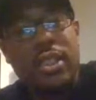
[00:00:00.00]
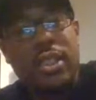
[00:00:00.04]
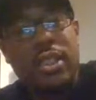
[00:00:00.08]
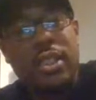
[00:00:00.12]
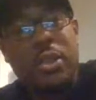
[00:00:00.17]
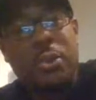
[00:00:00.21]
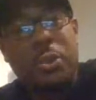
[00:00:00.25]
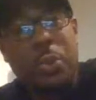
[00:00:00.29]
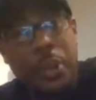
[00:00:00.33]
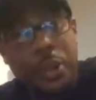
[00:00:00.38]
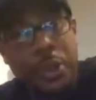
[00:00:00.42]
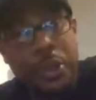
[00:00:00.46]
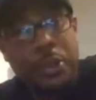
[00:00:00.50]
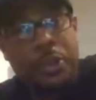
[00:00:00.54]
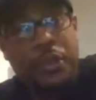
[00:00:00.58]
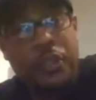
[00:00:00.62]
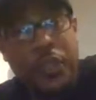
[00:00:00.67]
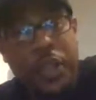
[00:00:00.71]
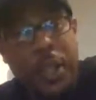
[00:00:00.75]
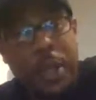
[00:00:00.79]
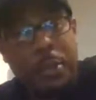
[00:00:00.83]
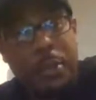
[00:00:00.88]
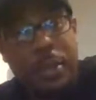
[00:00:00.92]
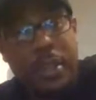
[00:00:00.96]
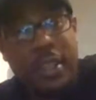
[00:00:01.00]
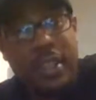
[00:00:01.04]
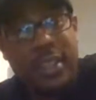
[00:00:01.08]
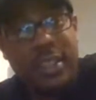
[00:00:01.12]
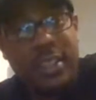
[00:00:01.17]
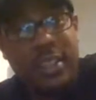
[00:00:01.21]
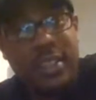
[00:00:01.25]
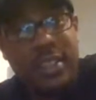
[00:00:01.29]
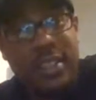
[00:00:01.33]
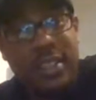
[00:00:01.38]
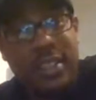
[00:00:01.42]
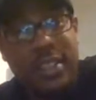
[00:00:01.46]
The Windsor family,
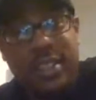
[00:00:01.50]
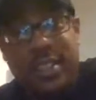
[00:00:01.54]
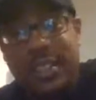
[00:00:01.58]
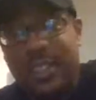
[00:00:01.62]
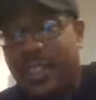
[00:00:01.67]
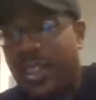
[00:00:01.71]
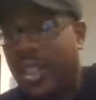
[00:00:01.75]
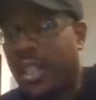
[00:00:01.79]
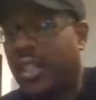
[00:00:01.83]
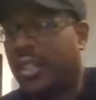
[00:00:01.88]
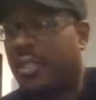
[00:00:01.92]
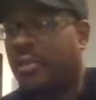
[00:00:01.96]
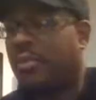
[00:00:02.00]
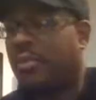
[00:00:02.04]
right?